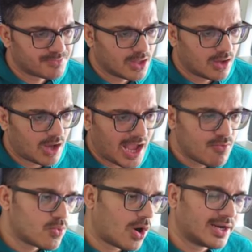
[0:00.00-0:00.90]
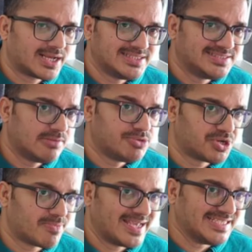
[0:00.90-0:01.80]
I would want to consider
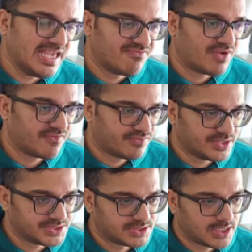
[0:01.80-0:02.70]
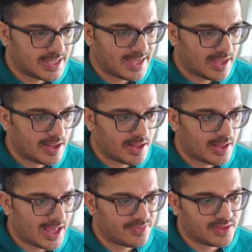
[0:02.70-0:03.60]
bishop takes e5 first.
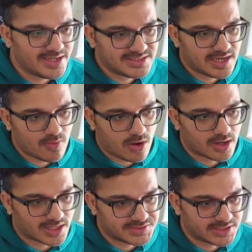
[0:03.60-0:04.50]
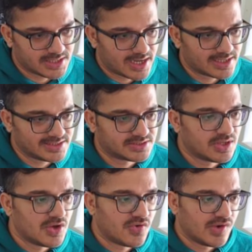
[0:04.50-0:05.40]
And the reason I want to consider that is
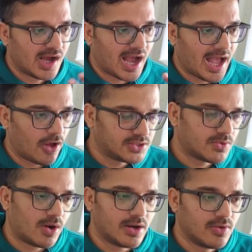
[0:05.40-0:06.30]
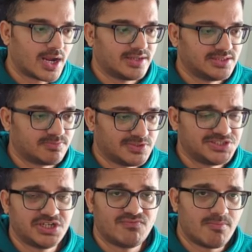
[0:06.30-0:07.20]
I also want to look at this
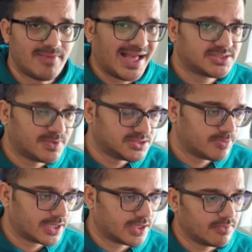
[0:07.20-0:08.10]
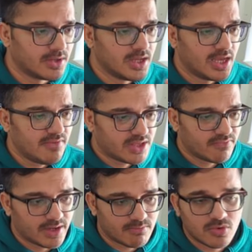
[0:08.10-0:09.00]
position from black's perspective. If
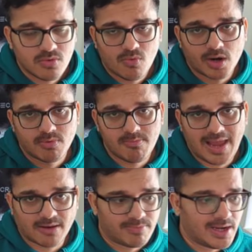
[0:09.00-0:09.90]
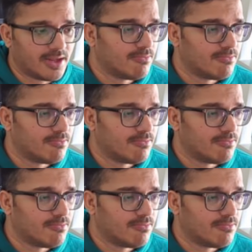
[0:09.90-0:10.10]
given a move, what will black play?